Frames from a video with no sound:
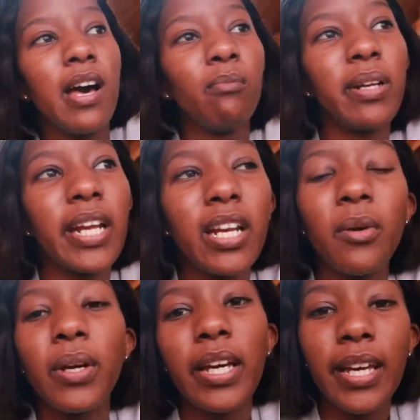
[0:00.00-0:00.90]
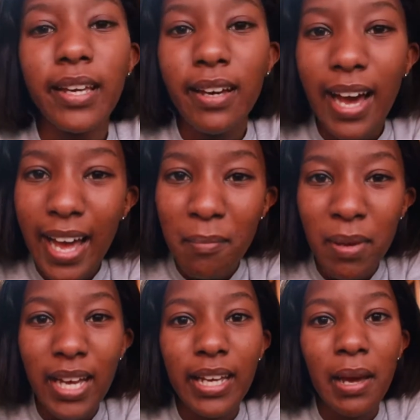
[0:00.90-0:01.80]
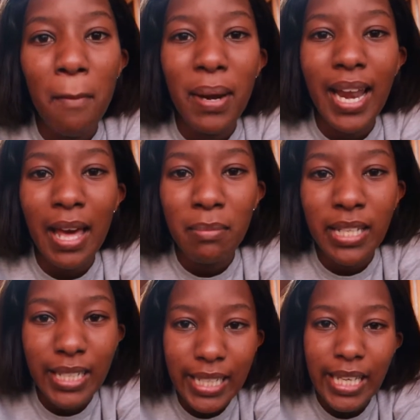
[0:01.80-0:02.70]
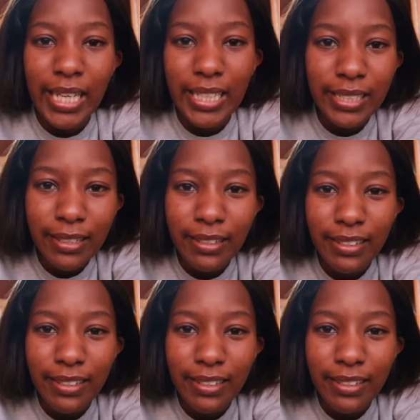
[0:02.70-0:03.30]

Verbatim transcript: But anyway, here am I blabbing again.